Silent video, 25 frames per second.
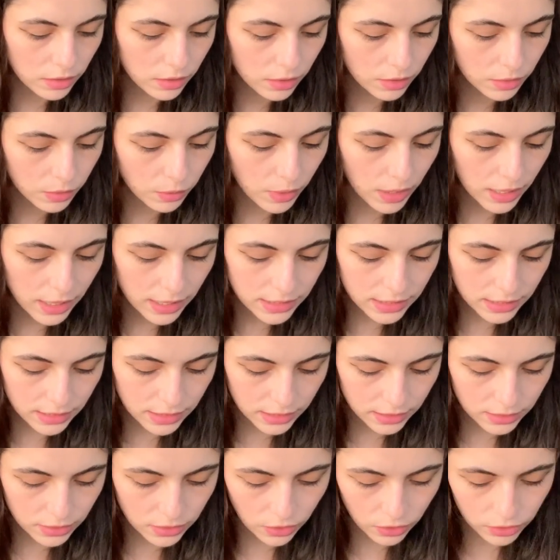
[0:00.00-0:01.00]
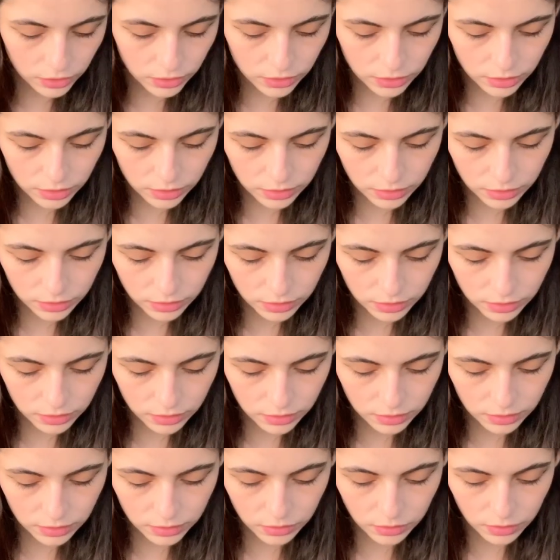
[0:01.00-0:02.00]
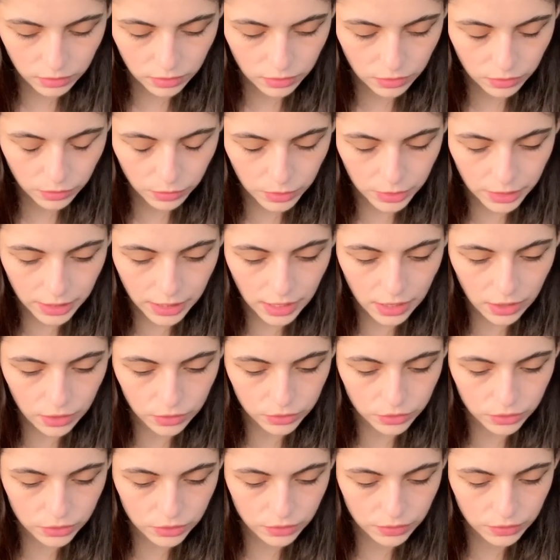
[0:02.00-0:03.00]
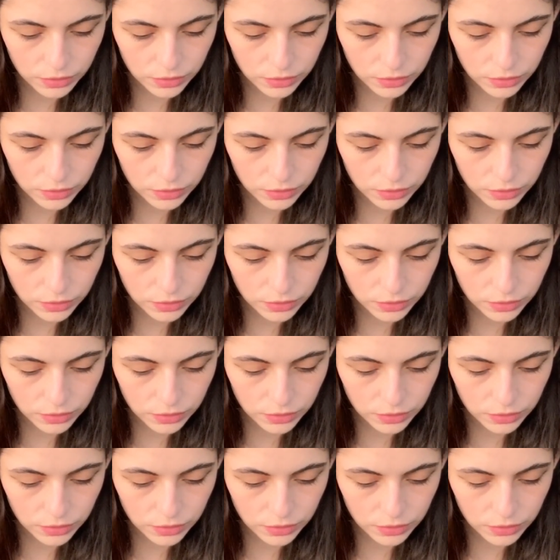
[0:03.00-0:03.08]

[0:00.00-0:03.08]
Why did it not work out?